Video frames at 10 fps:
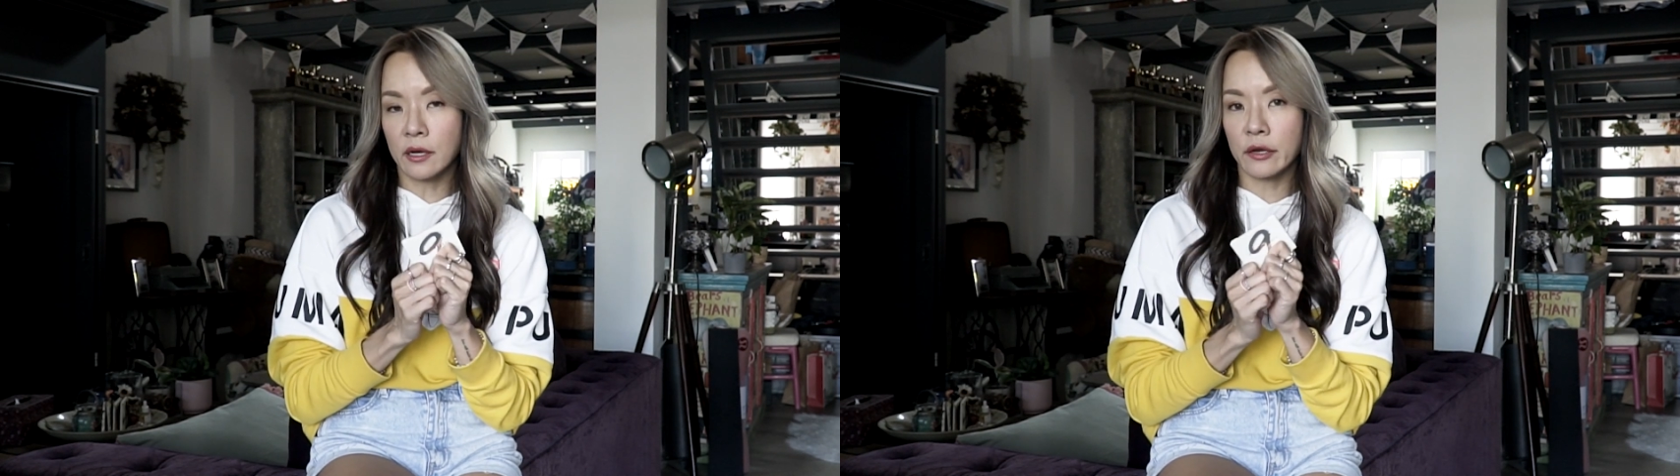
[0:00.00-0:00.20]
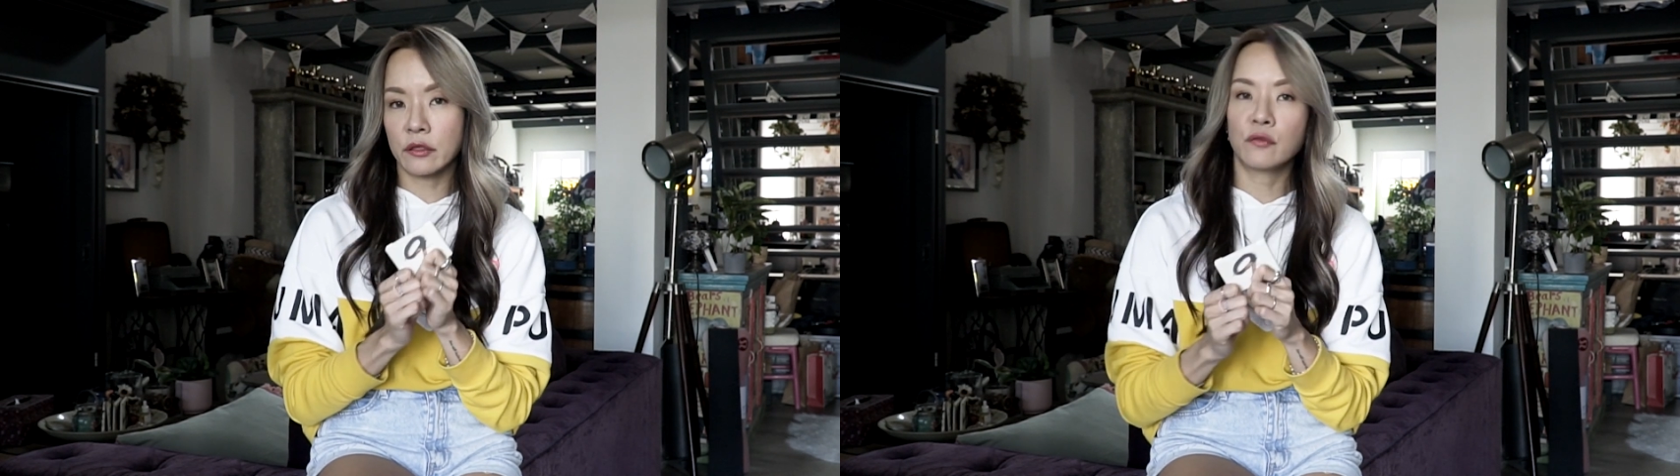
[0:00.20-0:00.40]

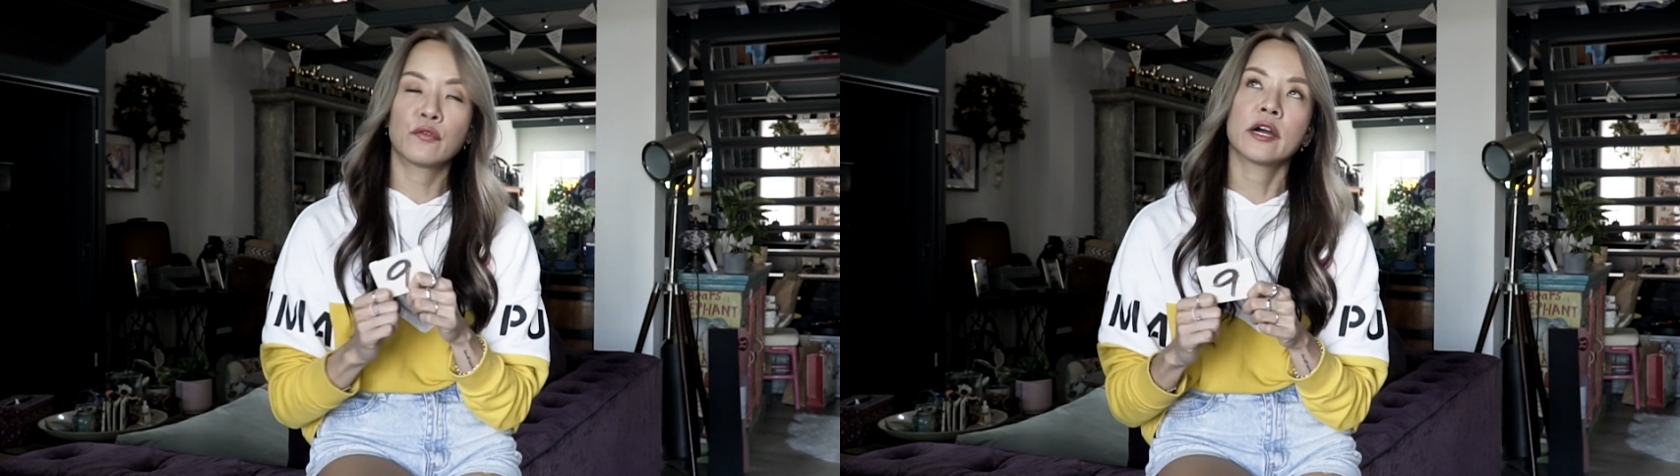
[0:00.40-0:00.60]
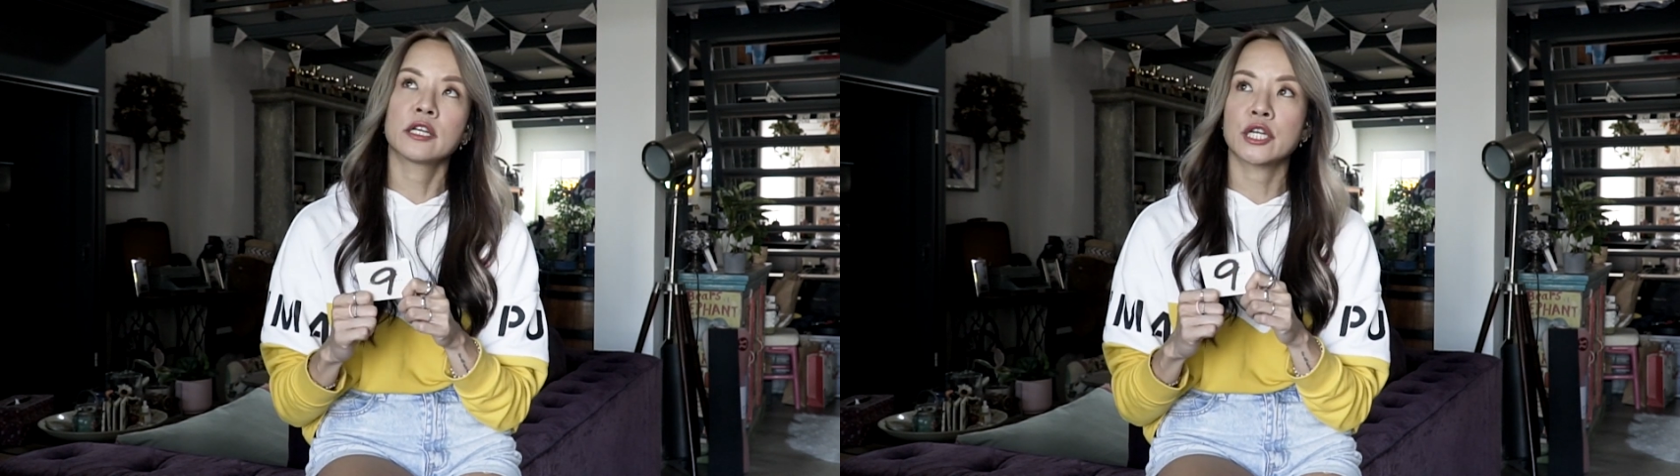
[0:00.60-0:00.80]
I think
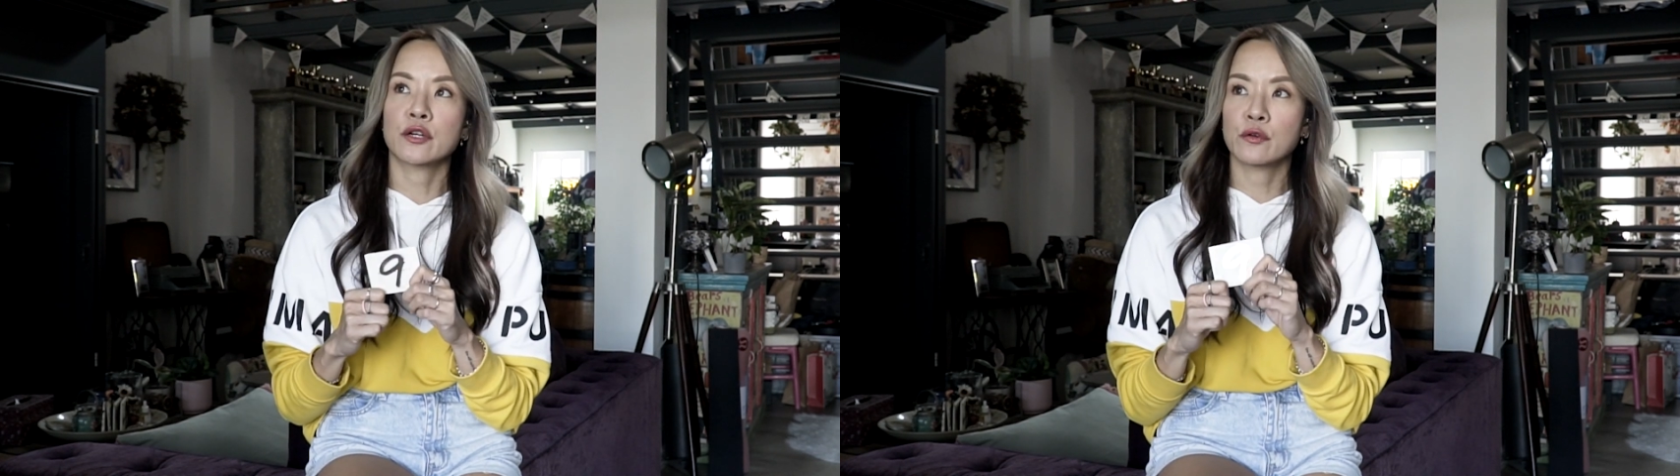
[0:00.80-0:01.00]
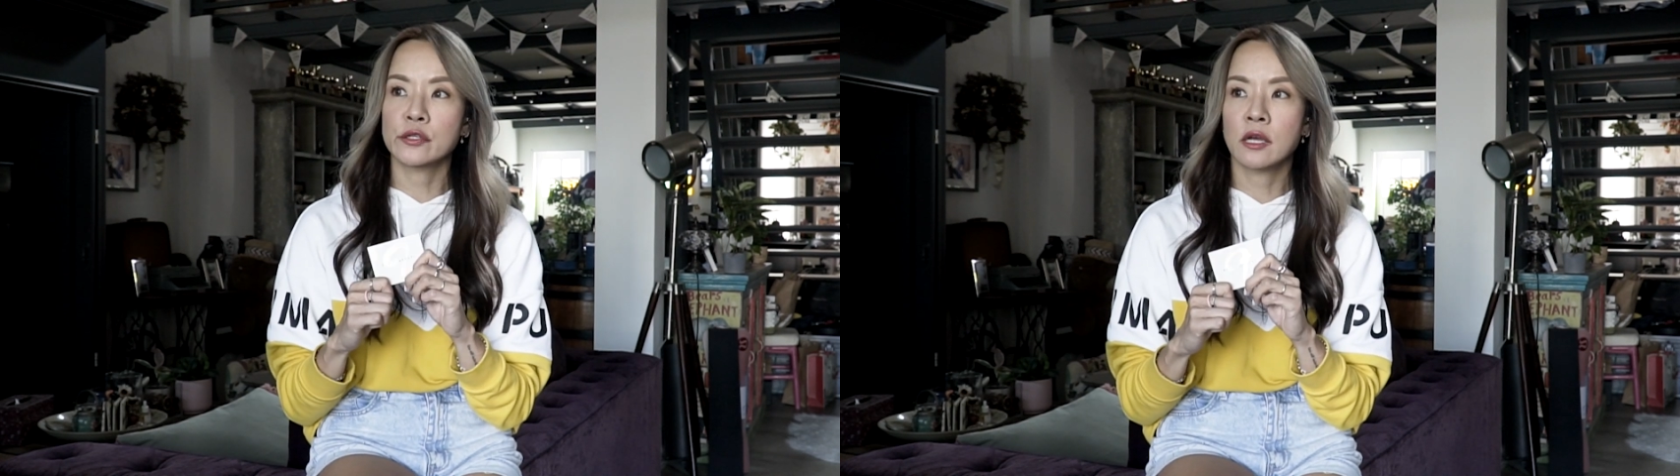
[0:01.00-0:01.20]
for
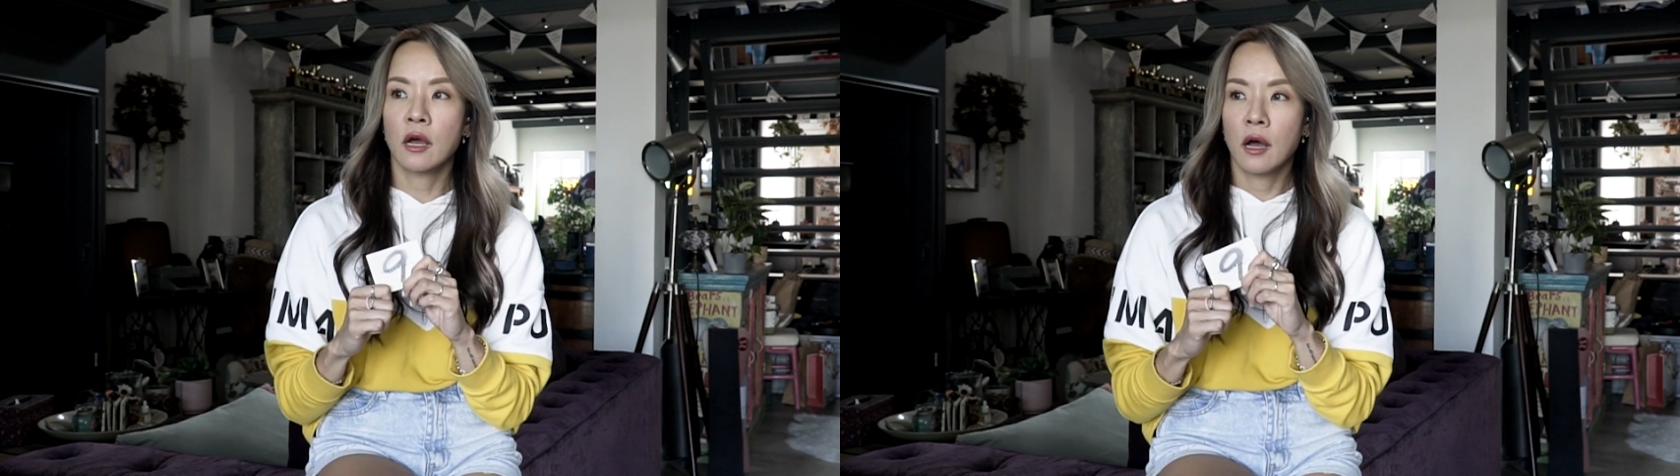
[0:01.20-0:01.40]
eyeshadows,